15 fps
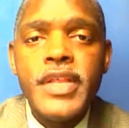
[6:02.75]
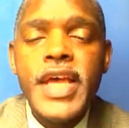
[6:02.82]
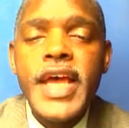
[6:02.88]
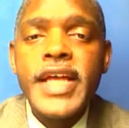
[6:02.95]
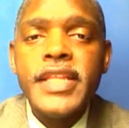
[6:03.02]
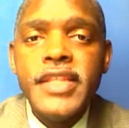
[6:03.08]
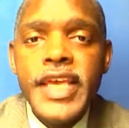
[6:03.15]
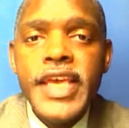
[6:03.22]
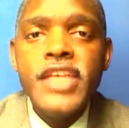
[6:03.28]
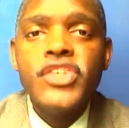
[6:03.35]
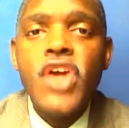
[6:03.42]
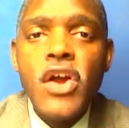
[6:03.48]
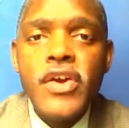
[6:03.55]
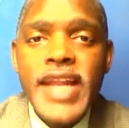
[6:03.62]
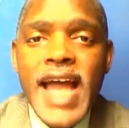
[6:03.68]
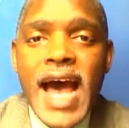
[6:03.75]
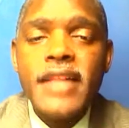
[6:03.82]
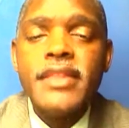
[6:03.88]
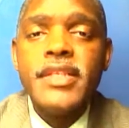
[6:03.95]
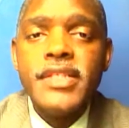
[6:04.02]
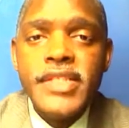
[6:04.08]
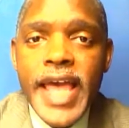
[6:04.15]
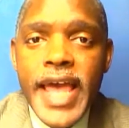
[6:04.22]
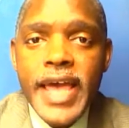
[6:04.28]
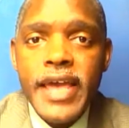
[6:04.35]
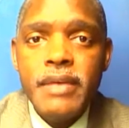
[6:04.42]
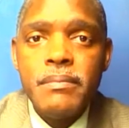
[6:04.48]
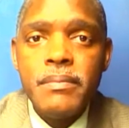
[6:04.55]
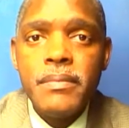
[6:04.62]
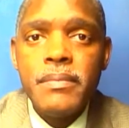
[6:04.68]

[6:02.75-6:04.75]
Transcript: with. These are not the same.